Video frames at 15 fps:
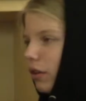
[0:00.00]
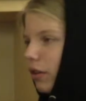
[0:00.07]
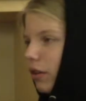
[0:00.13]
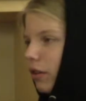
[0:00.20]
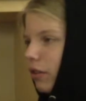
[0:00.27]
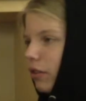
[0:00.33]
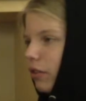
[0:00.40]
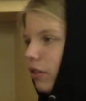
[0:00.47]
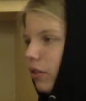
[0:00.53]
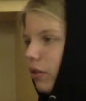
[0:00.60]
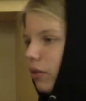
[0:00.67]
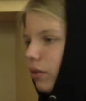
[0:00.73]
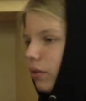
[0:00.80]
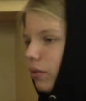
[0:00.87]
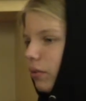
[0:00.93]

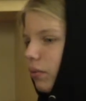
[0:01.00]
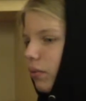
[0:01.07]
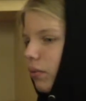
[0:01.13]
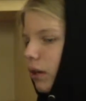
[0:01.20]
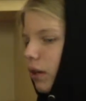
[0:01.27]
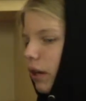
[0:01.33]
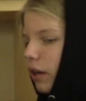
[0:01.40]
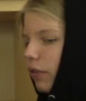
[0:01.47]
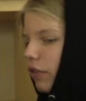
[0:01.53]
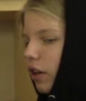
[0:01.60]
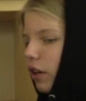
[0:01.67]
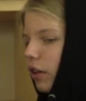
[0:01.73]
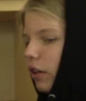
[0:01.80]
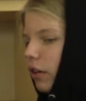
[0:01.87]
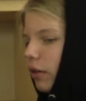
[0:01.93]
So, what kind of
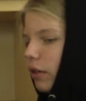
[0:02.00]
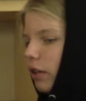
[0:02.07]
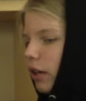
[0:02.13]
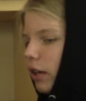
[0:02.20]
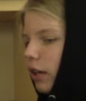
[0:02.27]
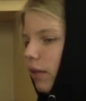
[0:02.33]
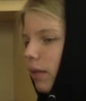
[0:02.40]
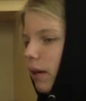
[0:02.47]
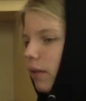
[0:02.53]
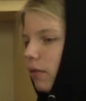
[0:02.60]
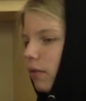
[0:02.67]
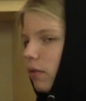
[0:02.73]
colony are we talking about?